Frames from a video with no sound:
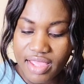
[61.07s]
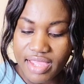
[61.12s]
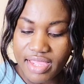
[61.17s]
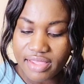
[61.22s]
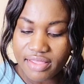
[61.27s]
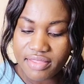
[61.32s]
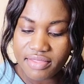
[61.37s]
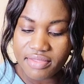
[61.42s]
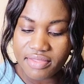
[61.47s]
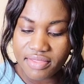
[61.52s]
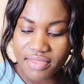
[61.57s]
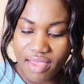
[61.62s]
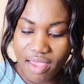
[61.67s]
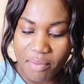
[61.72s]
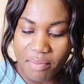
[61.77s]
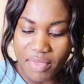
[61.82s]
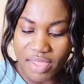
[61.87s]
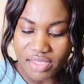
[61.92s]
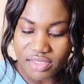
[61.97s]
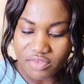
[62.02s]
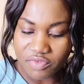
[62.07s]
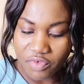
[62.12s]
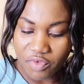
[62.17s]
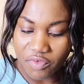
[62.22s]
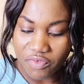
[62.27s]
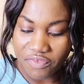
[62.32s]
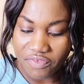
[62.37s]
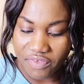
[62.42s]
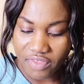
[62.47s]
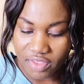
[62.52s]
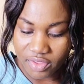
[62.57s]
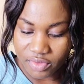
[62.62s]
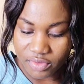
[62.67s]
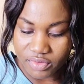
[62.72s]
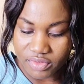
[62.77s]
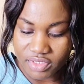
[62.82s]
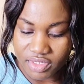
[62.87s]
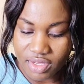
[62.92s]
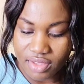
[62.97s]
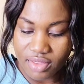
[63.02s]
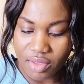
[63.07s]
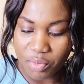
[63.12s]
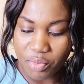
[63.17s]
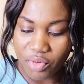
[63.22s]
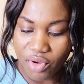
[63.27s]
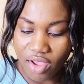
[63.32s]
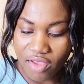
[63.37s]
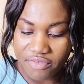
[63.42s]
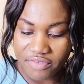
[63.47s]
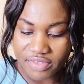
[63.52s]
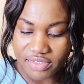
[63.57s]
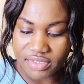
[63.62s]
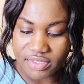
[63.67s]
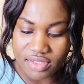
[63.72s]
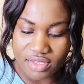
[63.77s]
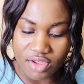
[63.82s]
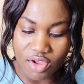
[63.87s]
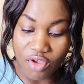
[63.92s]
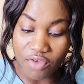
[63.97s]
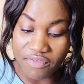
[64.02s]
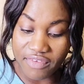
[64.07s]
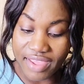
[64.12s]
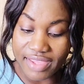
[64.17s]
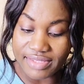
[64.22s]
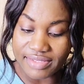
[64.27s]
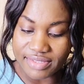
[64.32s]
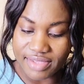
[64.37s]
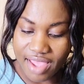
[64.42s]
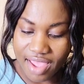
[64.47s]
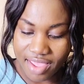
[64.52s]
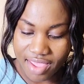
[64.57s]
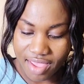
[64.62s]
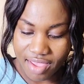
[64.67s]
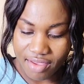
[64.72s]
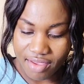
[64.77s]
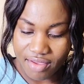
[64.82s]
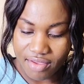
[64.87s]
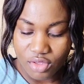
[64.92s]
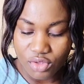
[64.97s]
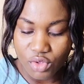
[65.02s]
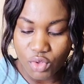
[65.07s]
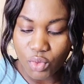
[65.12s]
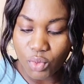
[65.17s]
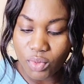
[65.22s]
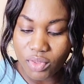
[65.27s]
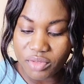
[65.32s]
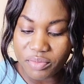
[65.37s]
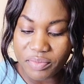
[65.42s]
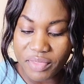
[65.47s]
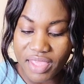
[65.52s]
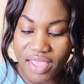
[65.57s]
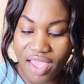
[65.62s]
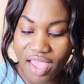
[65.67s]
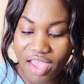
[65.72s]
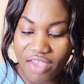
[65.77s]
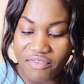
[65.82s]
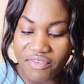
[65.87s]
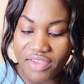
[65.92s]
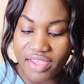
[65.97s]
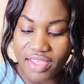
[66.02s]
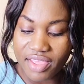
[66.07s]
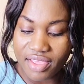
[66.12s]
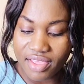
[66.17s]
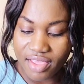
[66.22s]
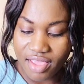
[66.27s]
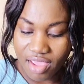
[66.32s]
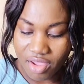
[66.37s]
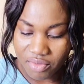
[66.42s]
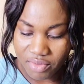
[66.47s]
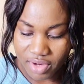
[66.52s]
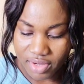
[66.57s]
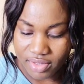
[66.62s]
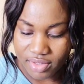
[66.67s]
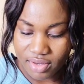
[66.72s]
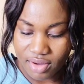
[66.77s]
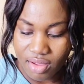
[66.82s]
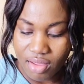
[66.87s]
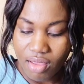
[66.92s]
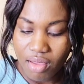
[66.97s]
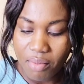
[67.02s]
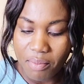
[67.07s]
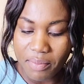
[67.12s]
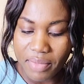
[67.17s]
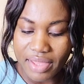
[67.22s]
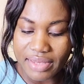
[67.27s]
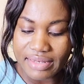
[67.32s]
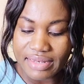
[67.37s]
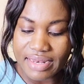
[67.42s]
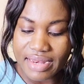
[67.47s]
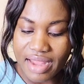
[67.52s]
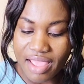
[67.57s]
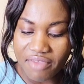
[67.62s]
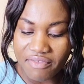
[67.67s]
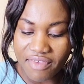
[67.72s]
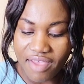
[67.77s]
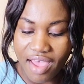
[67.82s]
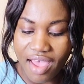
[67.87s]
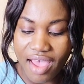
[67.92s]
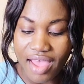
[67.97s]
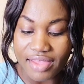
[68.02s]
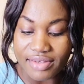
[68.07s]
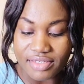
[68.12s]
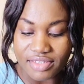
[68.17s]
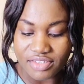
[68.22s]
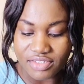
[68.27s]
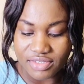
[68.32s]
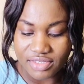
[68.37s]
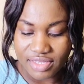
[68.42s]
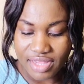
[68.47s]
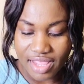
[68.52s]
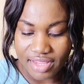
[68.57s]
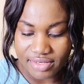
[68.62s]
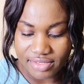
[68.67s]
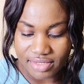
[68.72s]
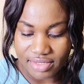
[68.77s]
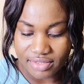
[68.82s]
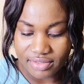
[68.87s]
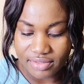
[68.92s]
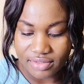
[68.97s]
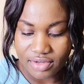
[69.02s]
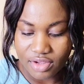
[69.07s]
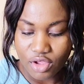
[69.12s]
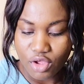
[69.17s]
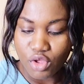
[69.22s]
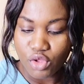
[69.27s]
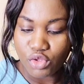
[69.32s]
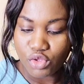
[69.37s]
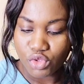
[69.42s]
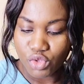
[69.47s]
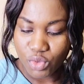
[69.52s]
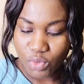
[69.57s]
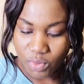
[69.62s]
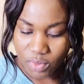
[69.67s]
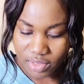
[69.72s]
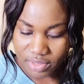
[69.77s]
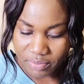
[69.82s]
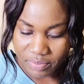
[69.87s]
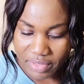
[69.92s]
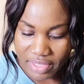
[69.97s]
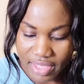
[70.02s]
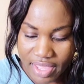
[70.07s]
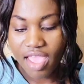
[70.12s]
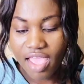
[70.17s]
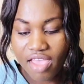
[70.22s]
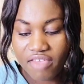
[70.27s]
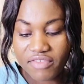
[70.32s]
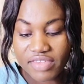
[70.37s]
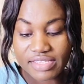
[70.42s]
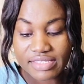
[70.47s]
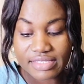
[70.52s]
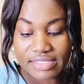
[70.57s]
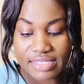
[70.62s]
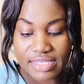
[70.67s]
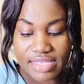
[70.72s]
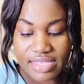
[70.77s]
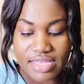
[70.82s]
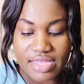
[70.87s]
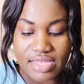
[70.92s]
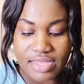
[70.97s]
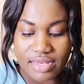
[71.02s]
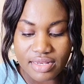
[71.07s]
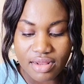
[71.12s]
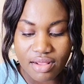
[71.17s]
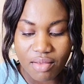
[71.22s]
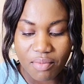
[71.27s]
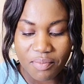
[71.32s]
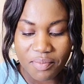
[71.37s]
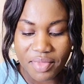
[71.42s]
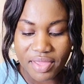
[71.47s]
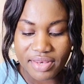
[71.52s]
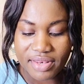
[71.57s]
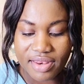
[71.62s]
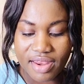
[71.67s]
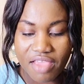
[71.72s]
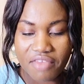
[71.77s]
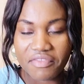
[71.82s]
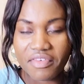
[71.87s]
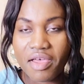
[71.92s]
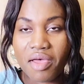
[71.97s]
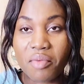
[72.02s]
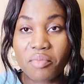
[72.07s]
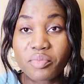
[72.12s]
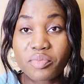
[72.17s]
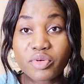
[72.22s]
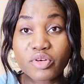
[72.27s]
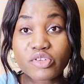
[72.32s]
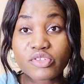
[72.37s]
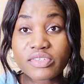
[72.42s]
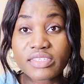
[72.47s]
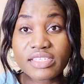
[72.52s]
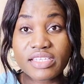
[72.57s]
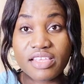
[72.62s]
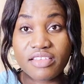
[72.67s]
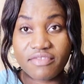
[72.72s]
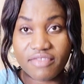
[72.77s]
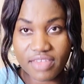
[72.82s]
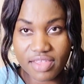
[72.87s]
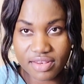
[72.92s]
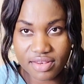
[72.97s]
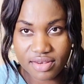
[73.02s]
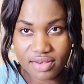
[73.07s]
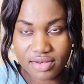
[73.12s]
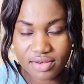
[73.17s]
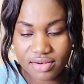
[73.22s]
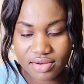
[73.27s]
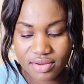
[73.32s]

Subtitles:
In them is fulfilled the prophecy of Isaiah. You will be ever hearing, but never understanding. You will be ever seeing, but never perceiving.